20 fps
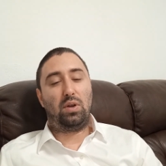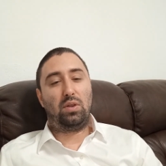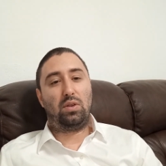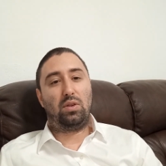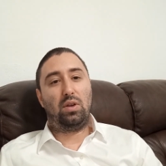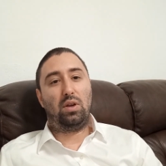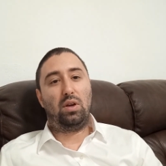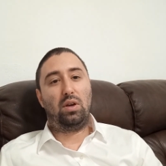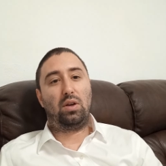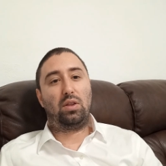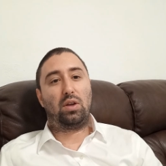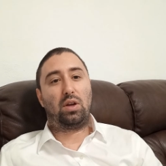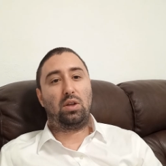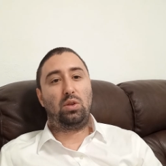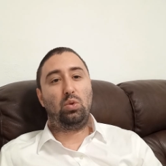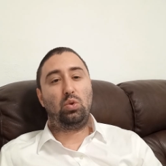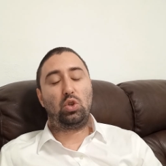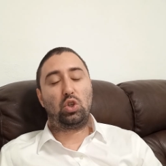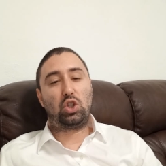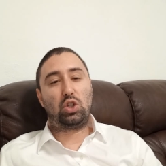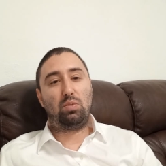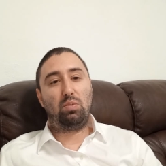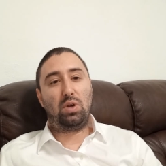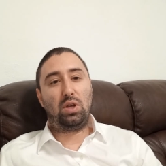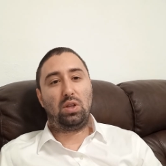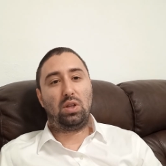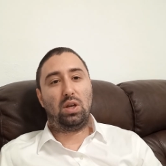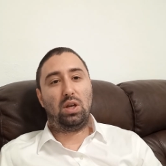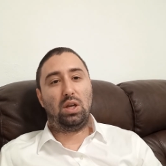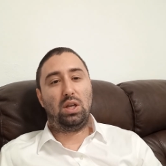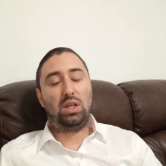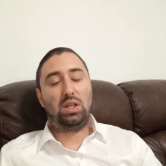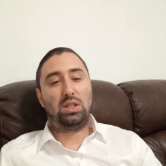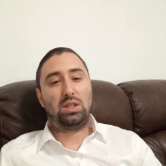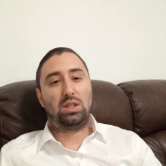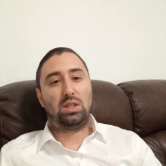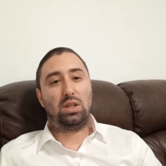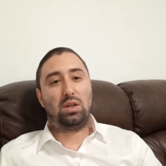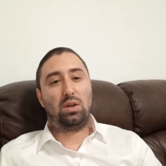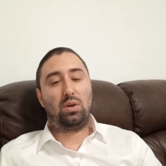the Kedusha Shemitah
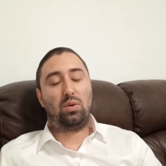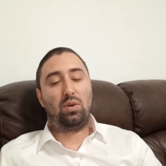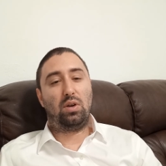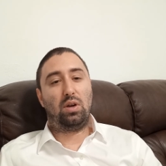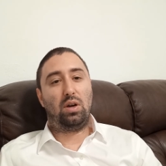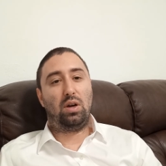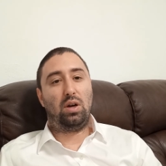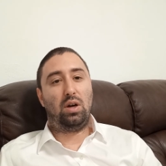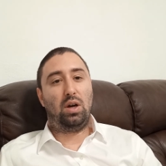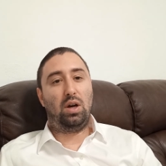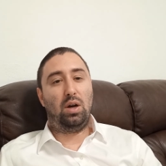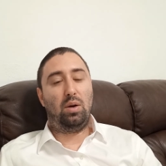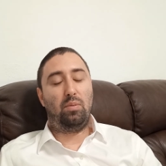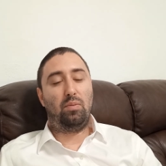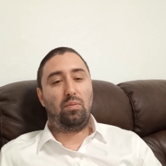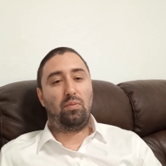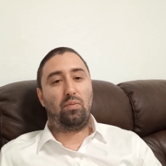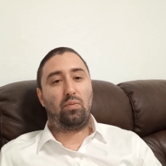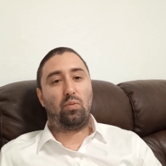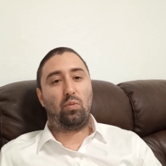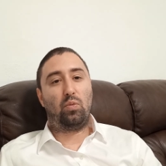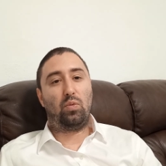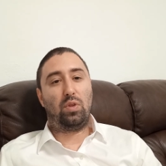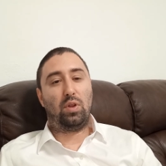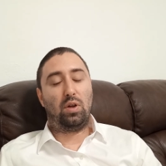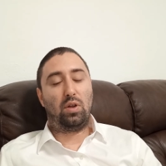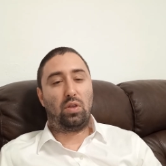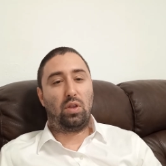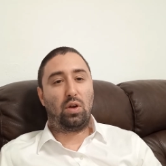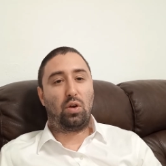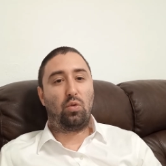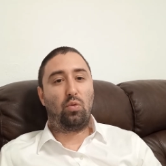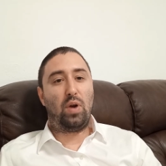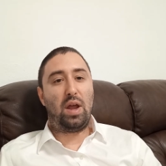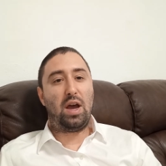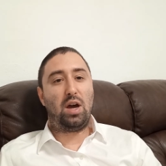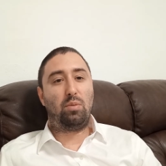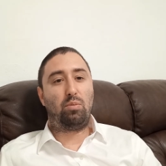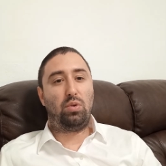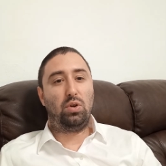is the
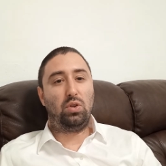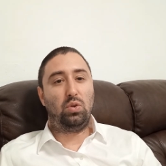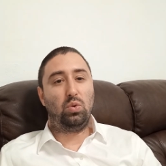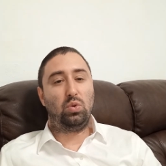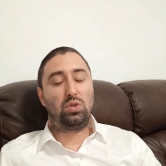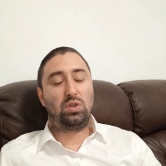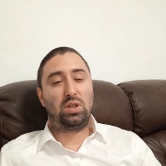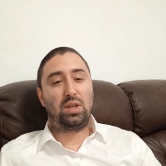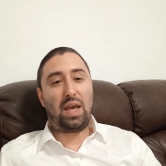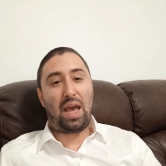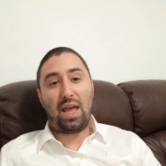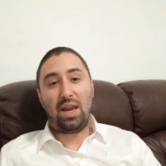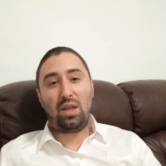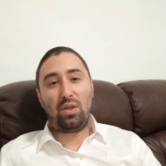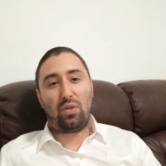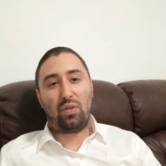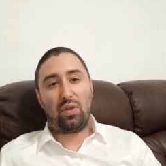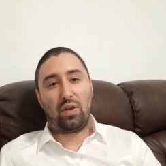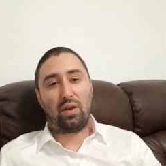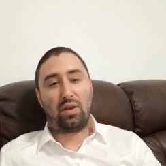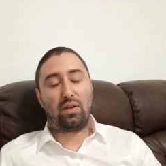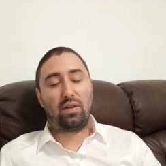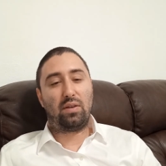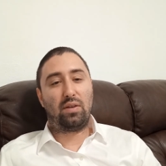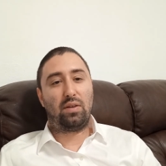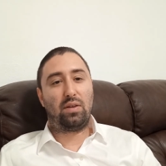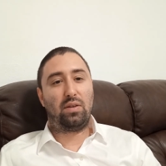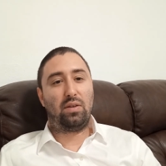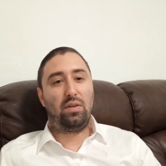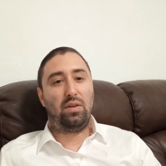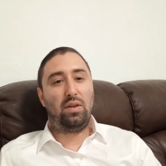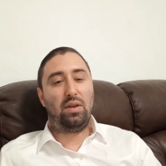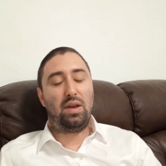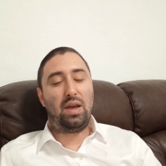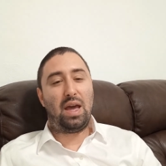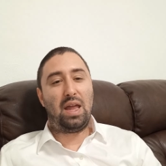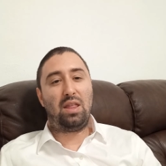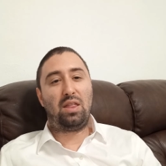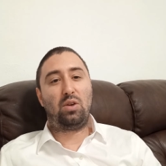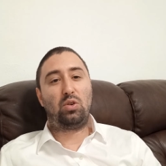ground producing anything
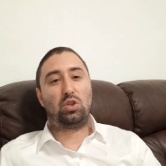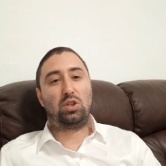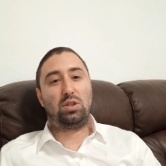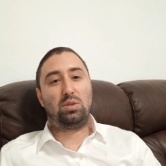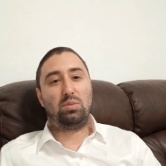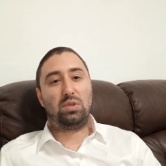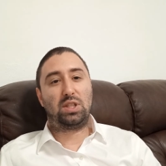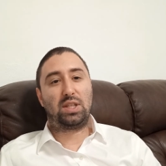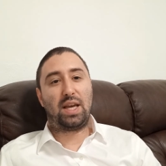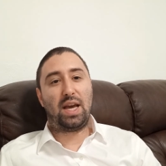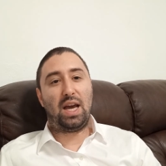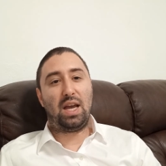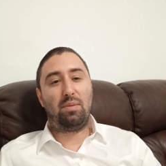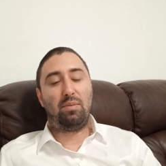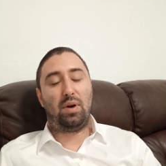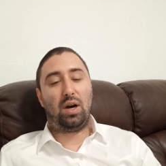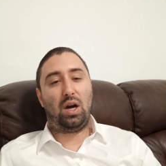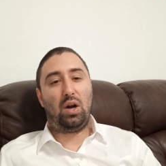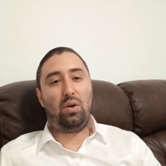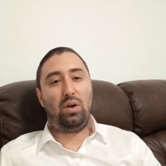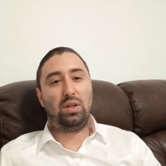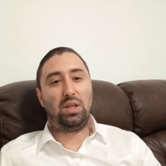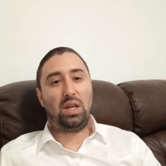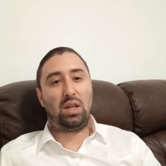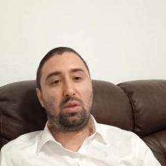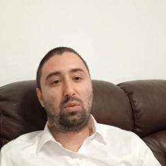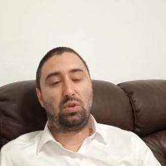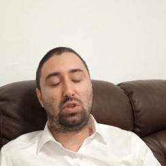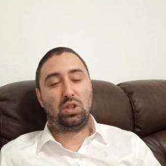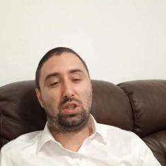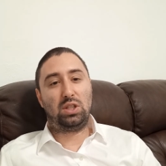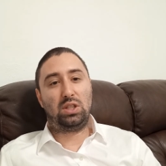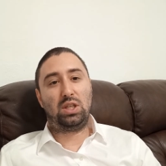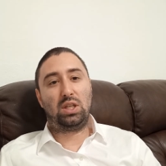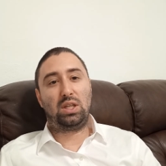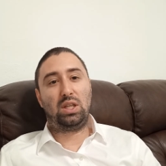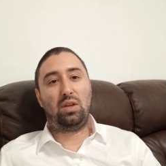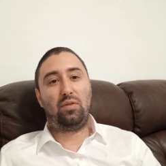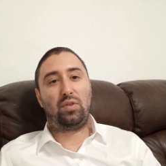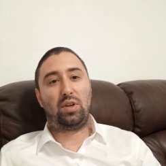which is miskayim ba'aretz, anything which is
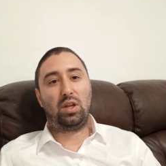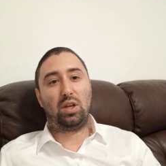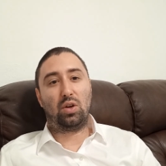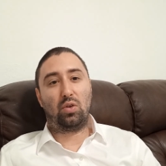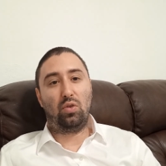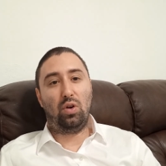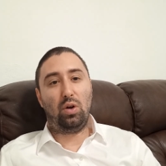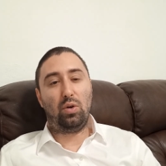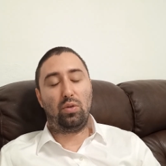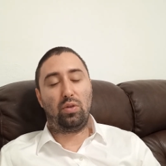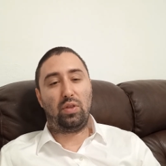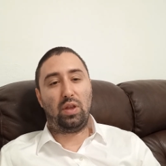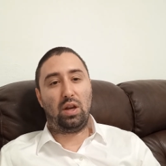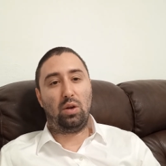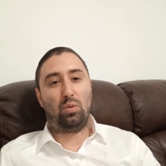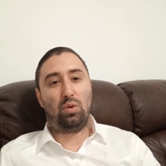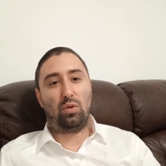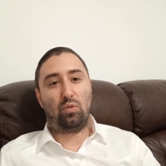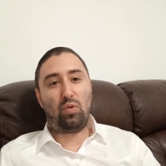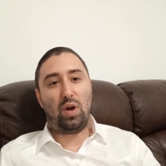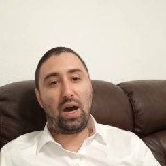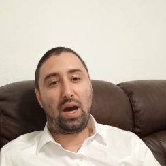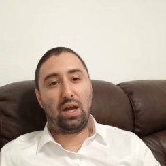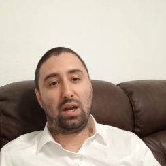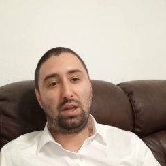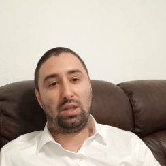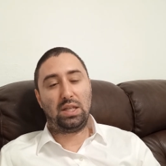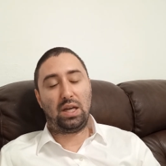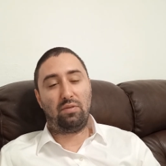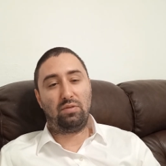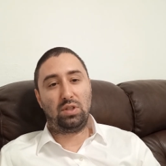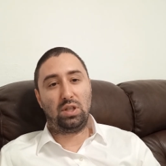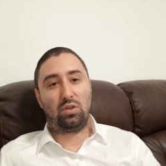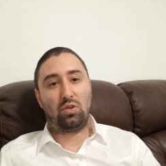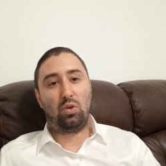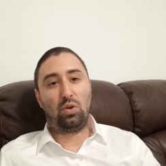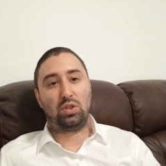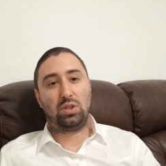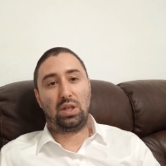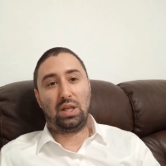significant growth, that it will rot. It's obviously
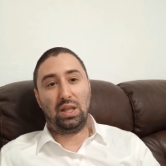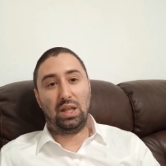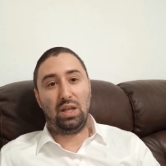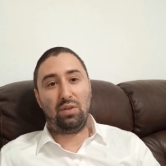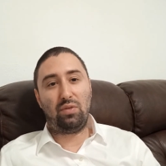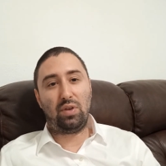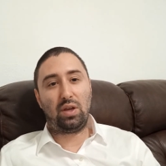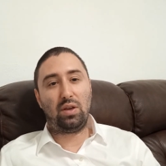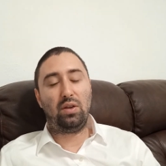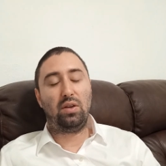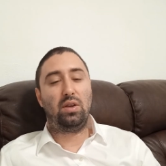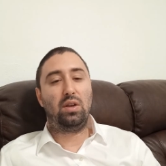growing something living.